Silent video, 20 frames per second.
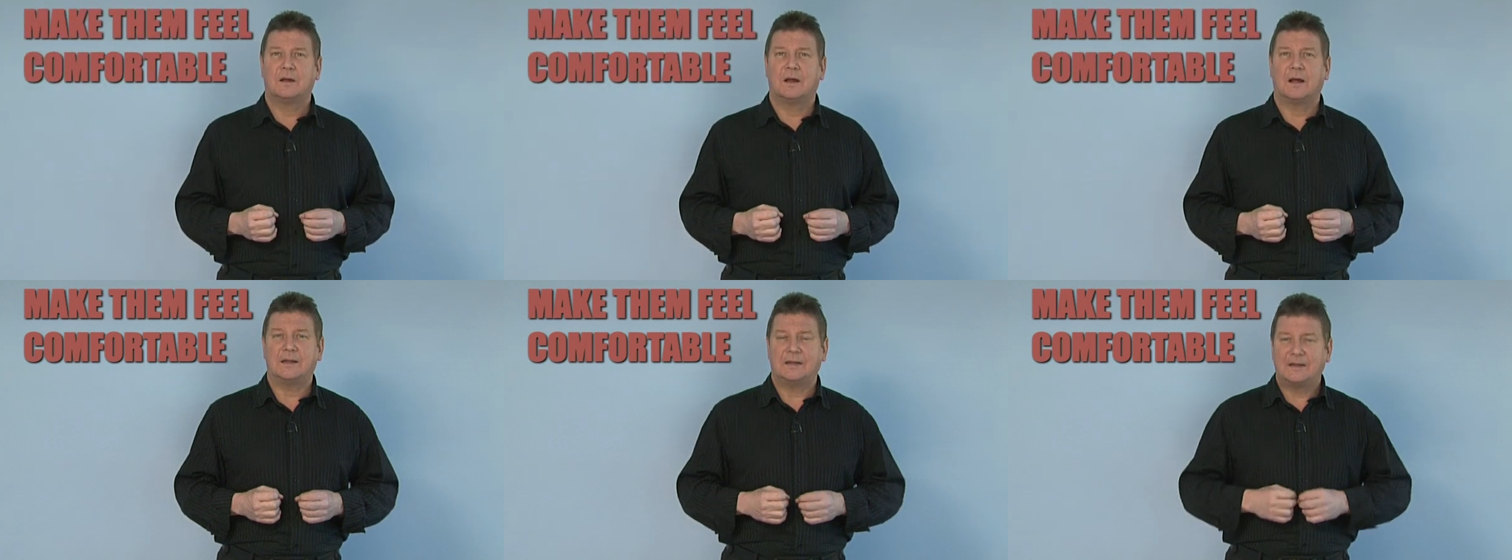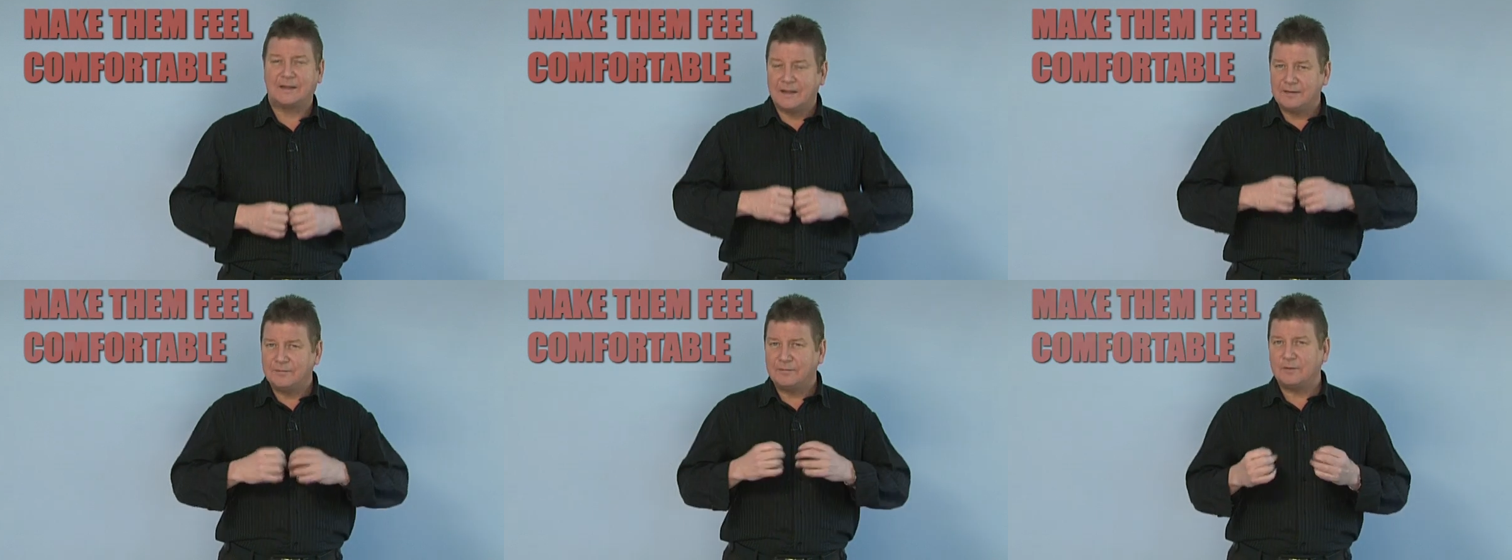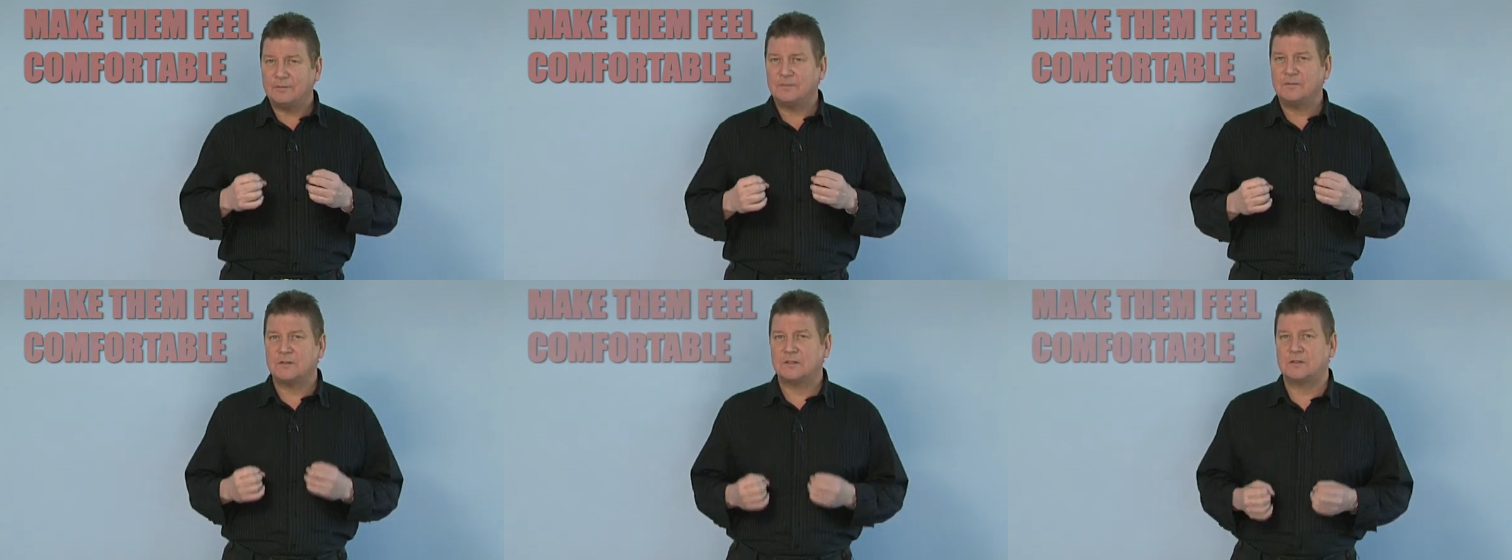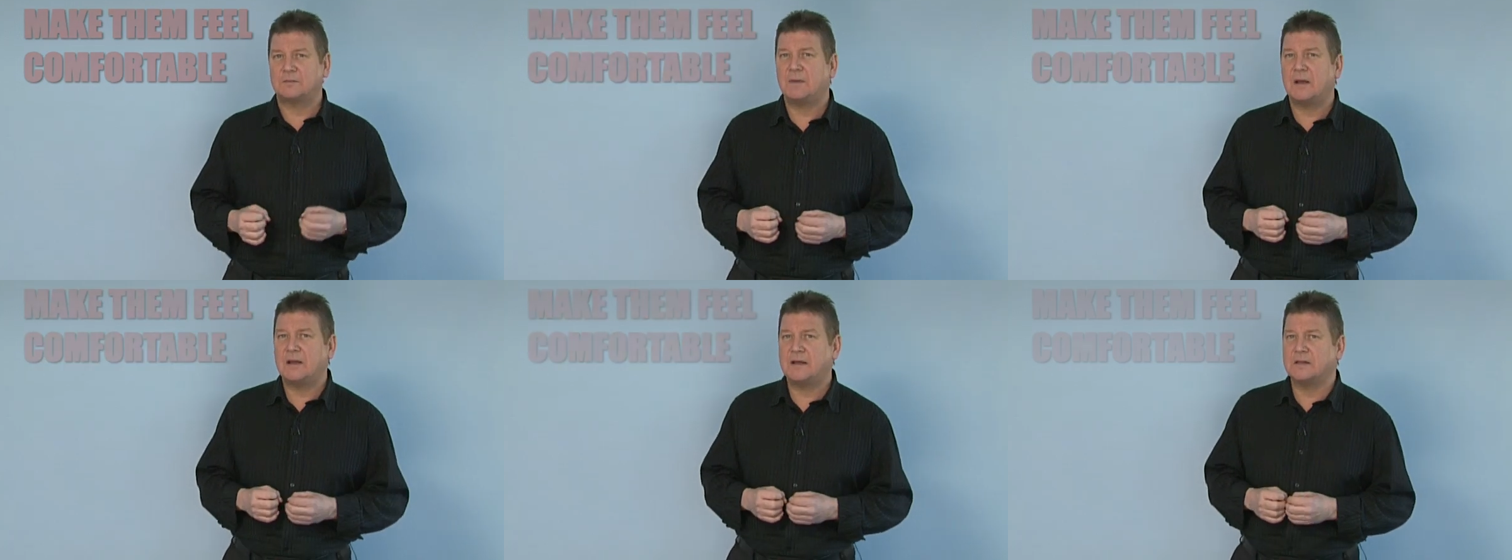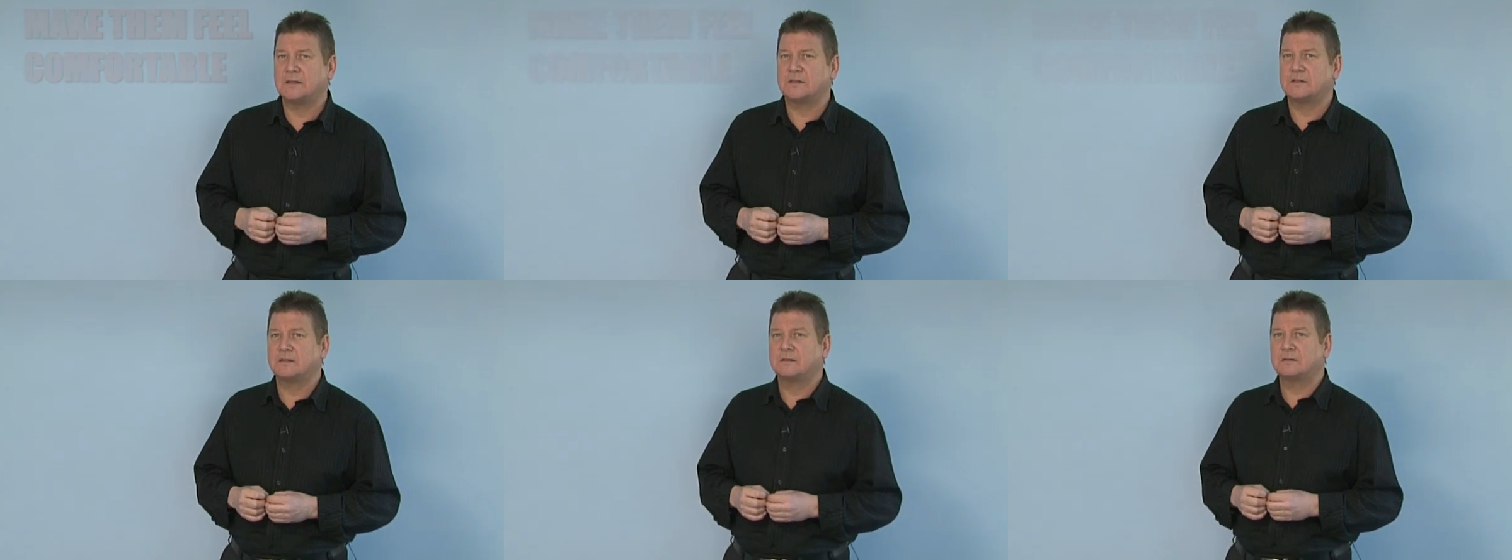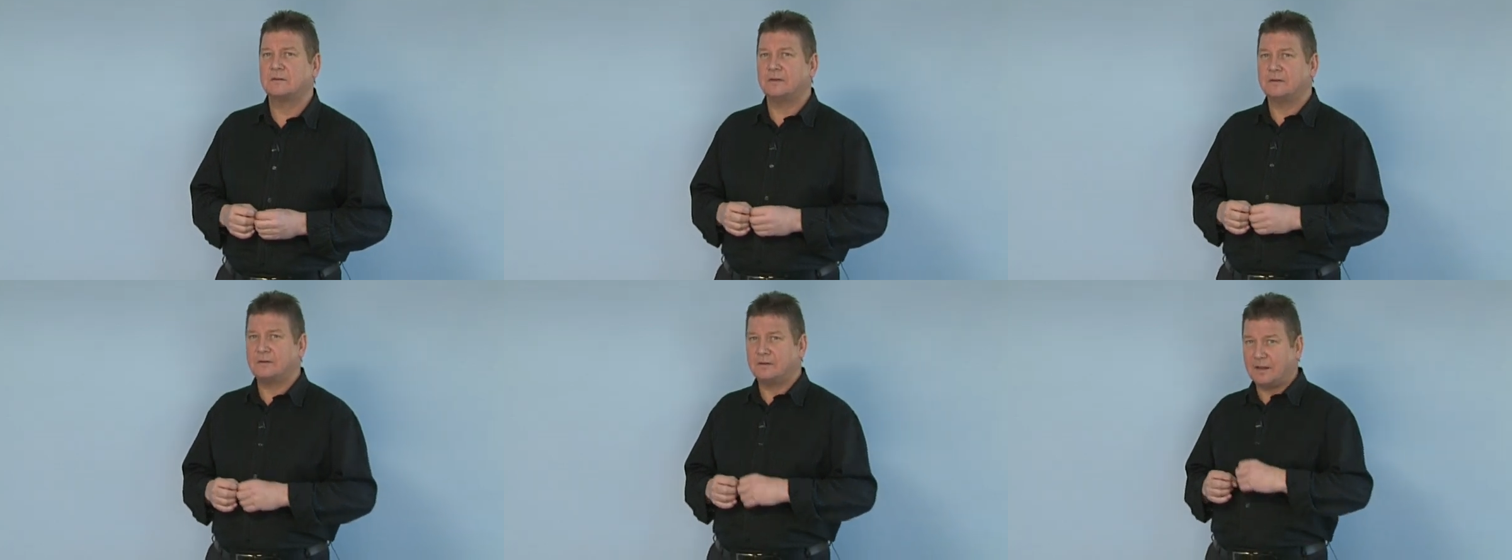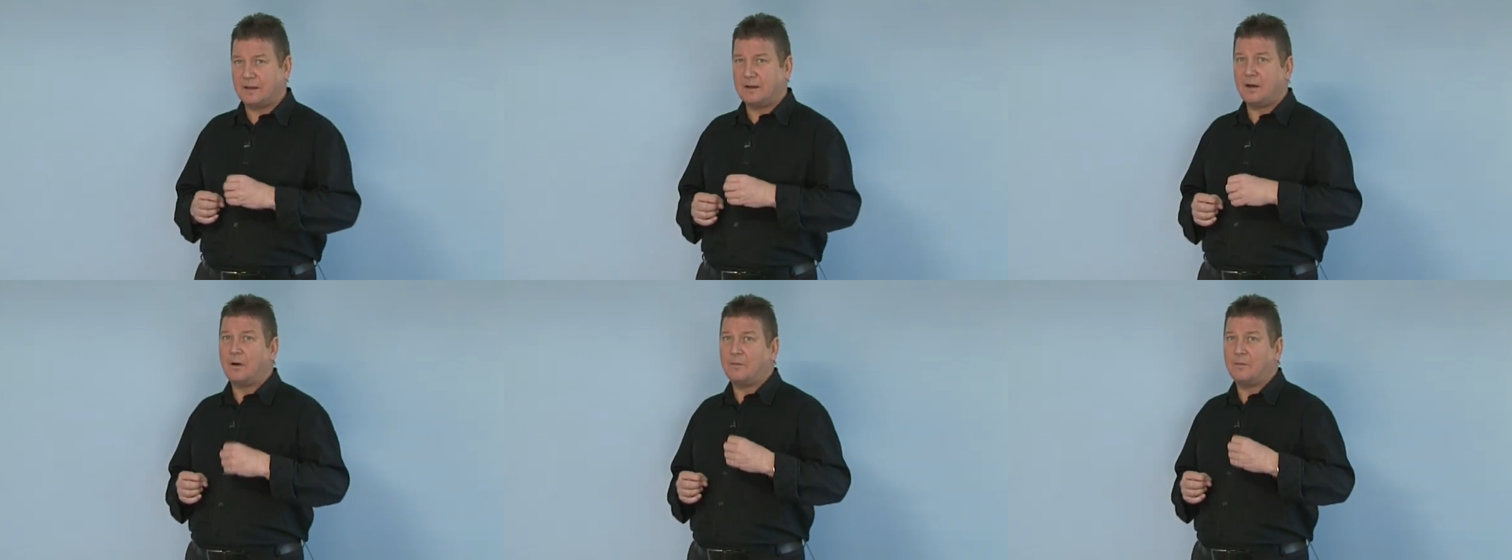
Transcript: and give them the space that they